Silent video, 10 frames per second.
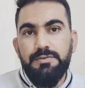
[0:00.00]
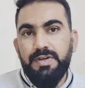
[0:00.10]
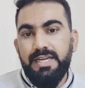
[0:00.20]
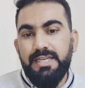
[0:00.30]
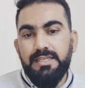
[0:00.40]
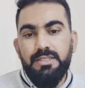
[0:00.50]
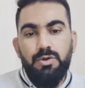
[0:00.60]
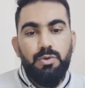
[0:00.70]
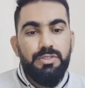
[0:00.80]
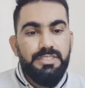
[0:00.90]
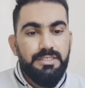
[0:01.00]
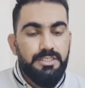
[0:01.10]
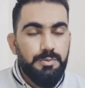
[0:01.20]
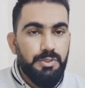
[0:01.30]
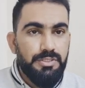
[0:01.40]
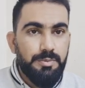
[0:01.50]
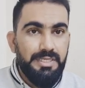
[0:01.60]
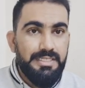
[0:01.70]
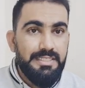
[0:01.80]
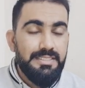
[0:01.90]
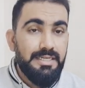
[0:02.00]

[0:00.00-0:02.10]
defining the roles and responsibilities